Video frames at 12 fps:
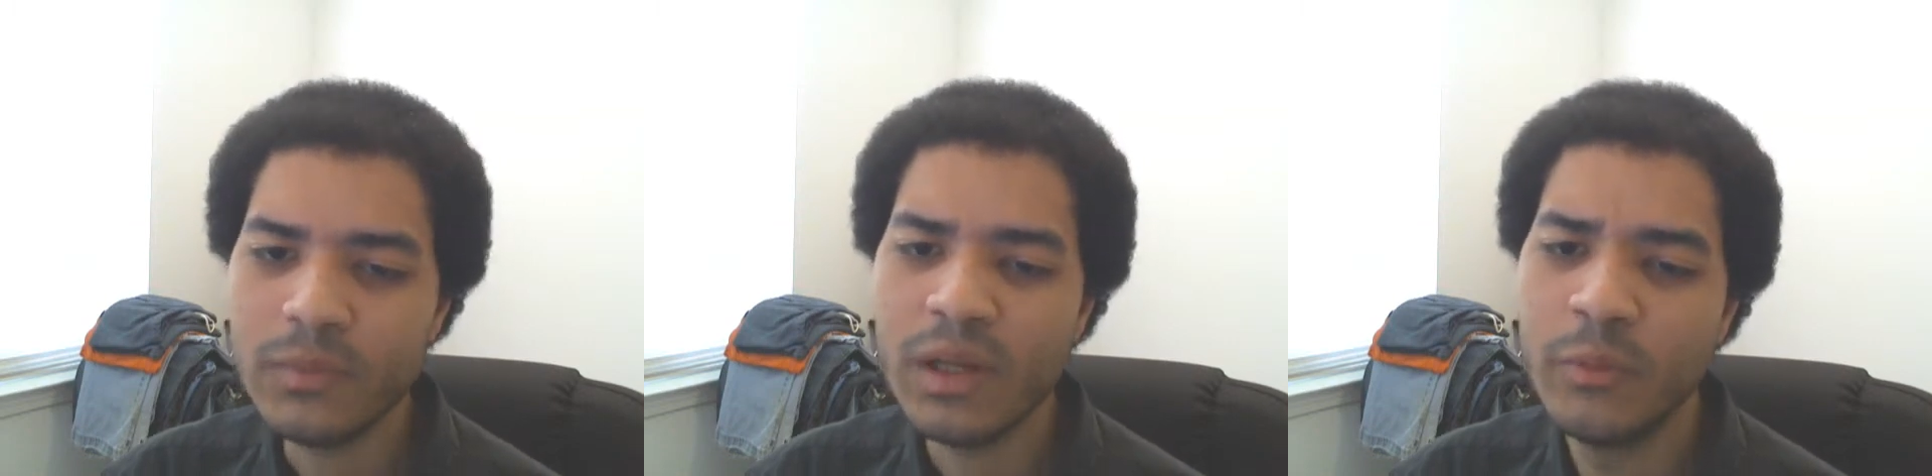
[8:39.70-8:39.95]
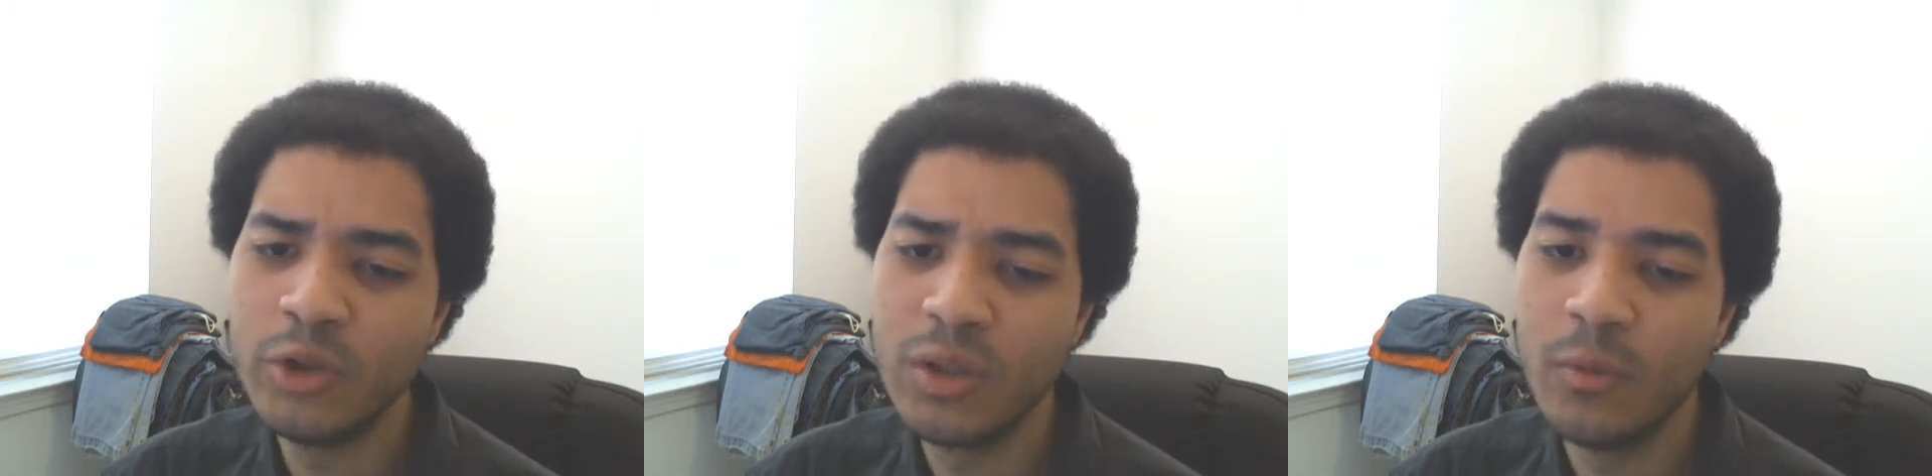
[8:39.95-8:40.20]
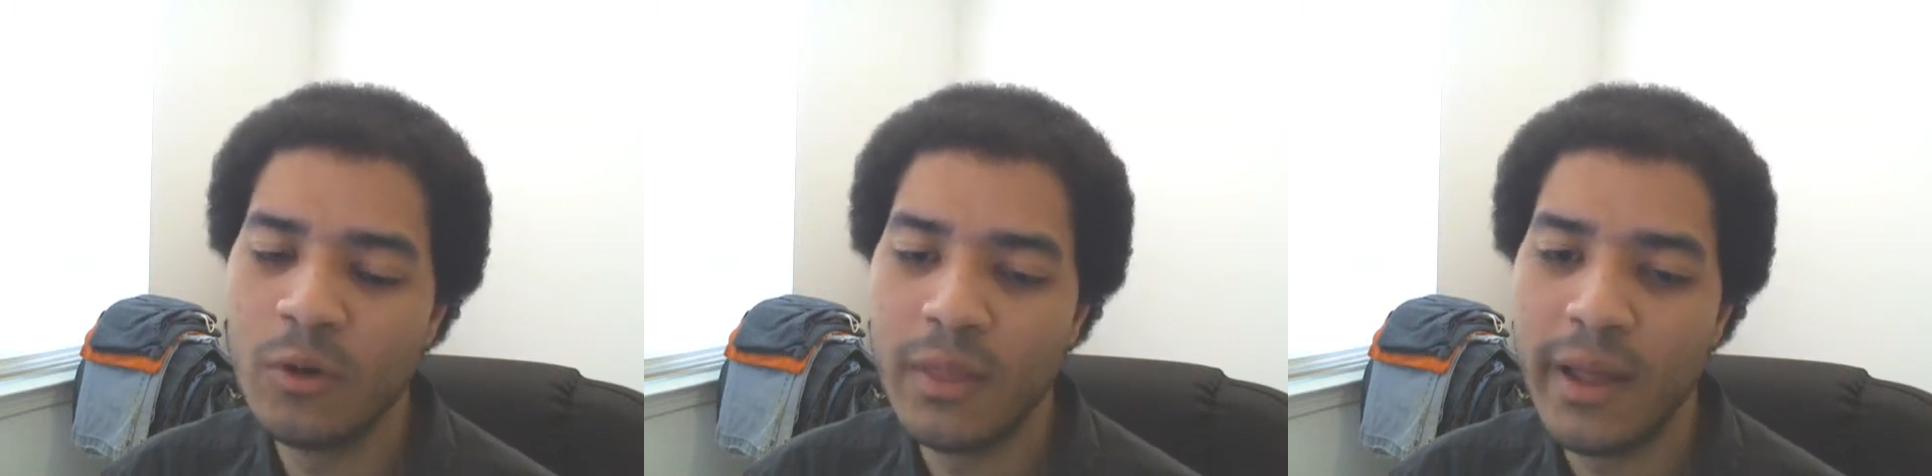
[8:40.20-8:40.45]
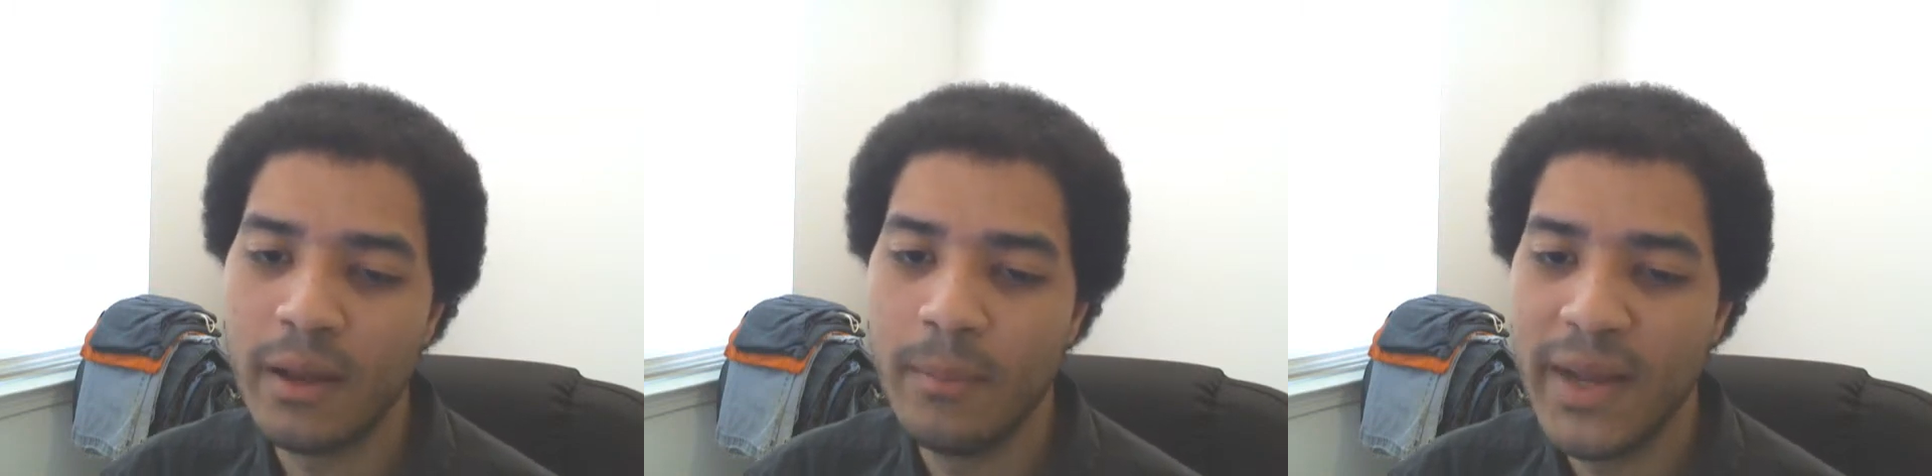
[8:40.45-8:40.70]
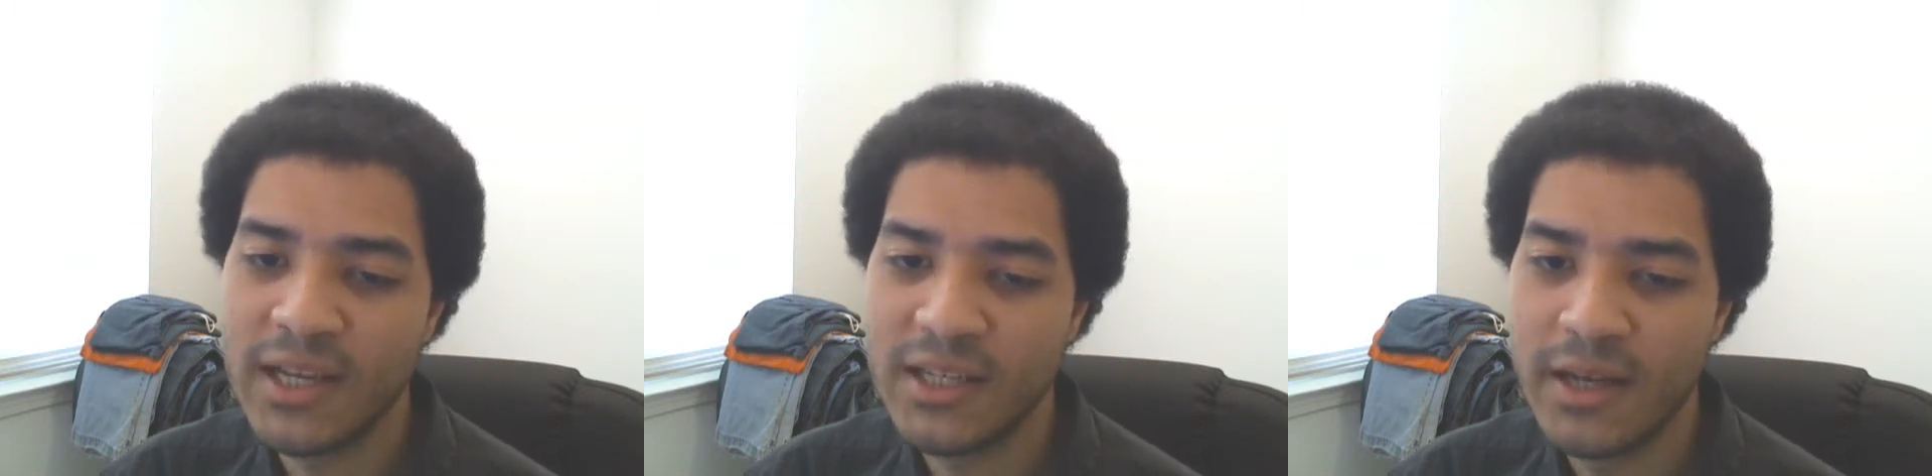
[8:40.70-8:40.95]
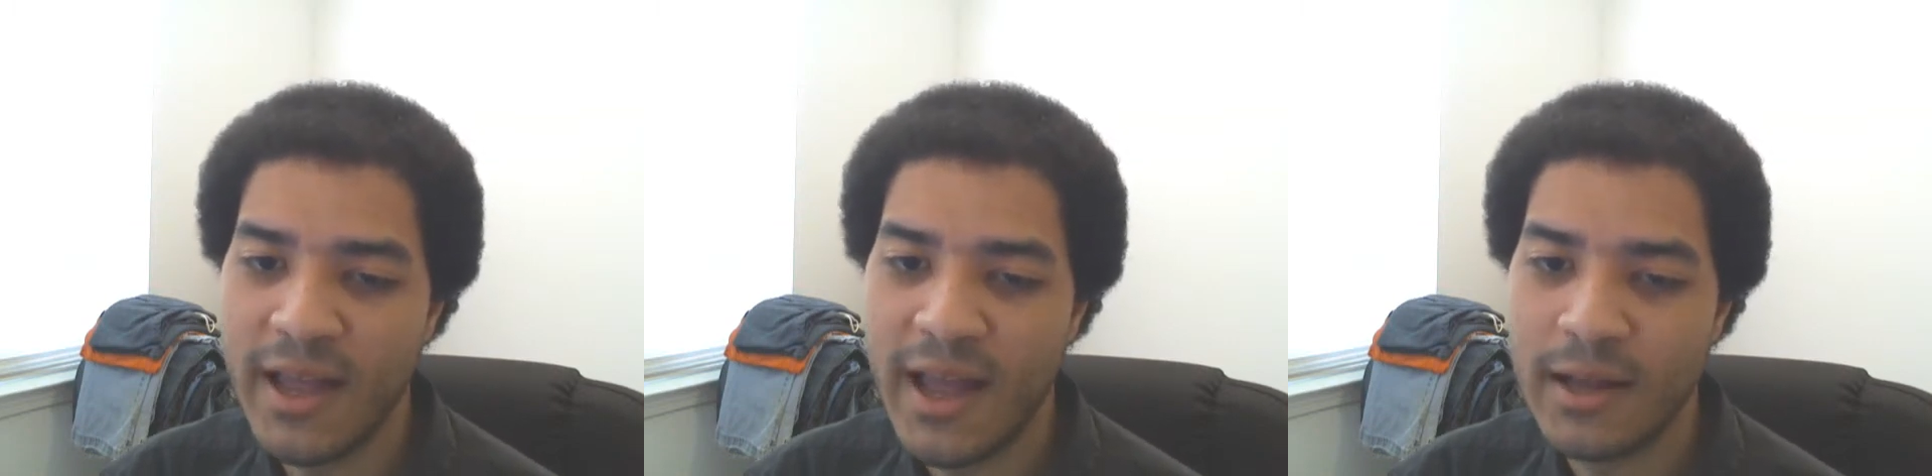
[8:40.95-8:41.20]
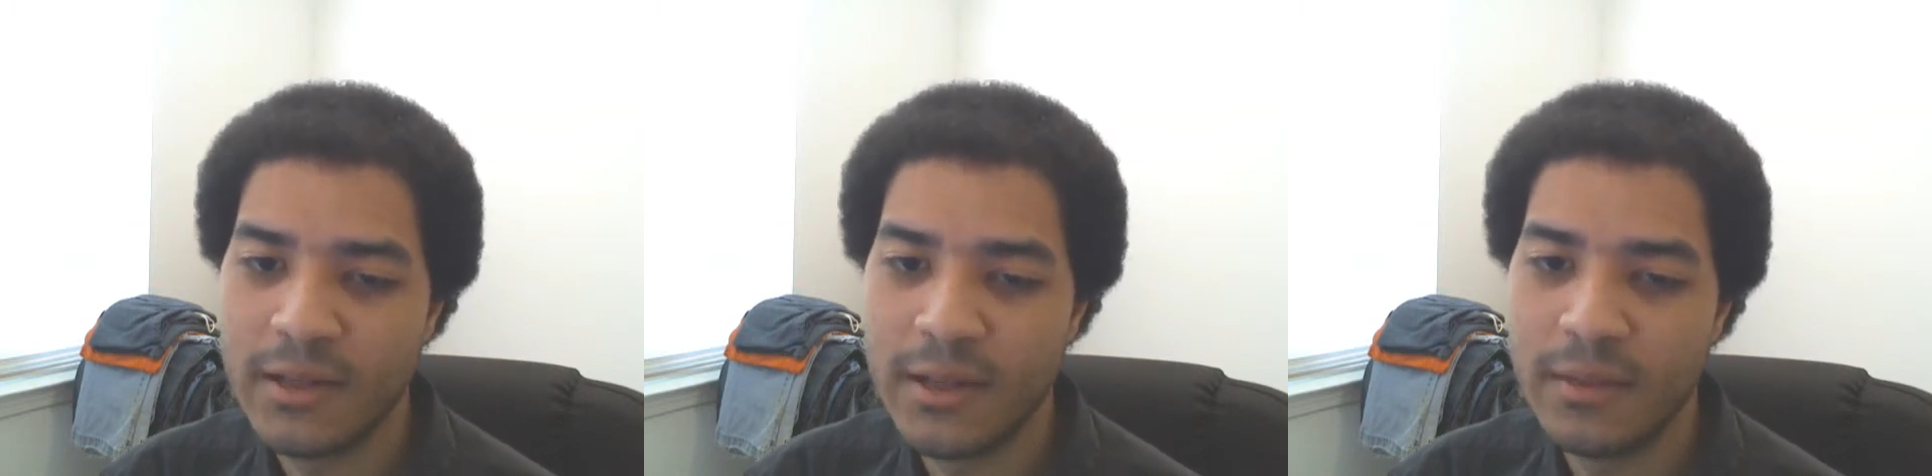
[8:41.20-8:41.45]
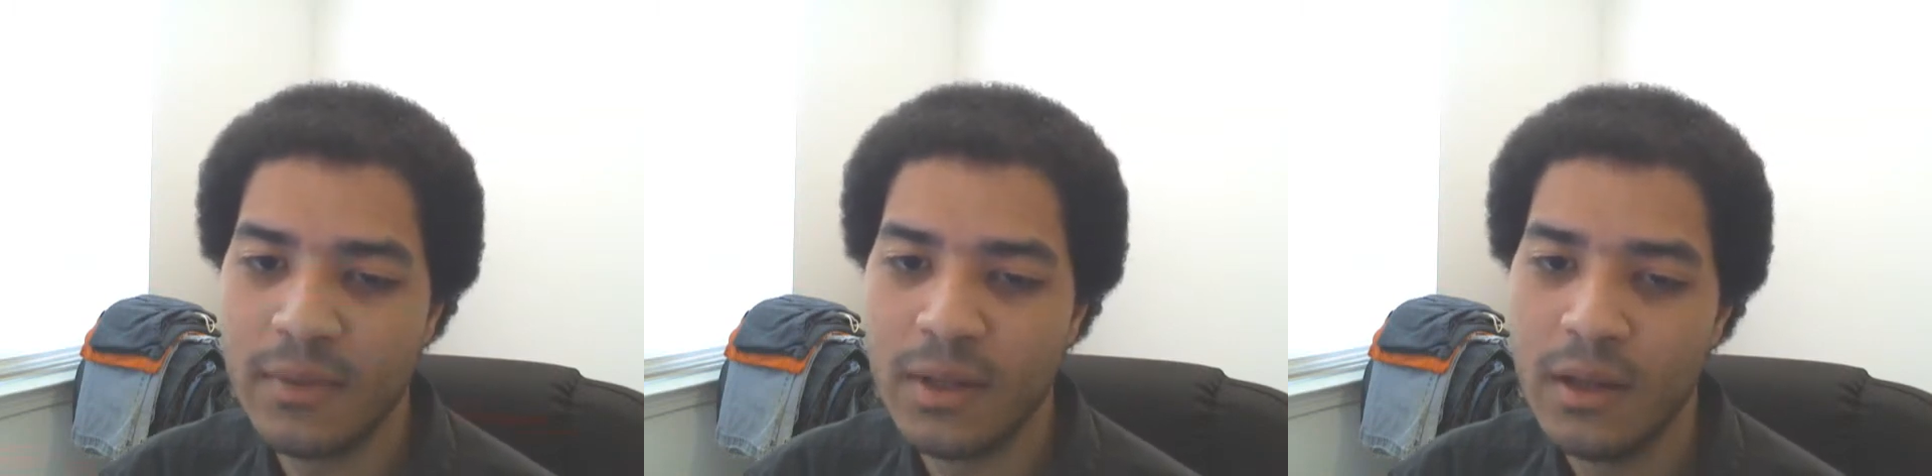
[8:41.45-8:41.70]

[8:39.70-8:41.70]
I'm used to more like a Mexican accent,